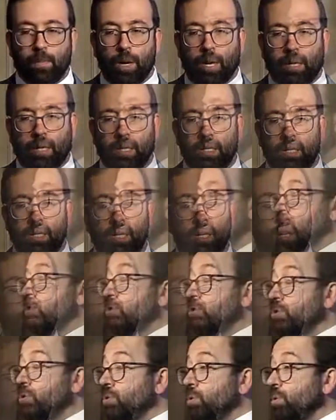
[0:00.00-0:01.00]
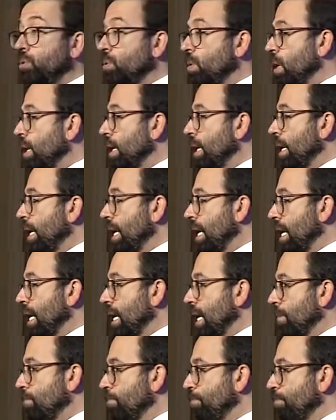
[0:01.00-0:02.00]
market to
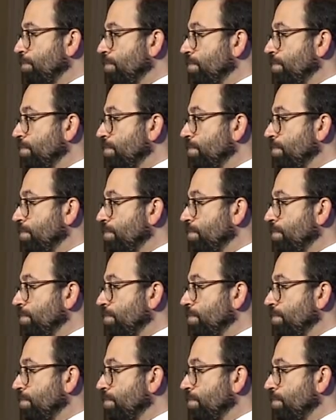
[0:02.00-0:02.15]
um,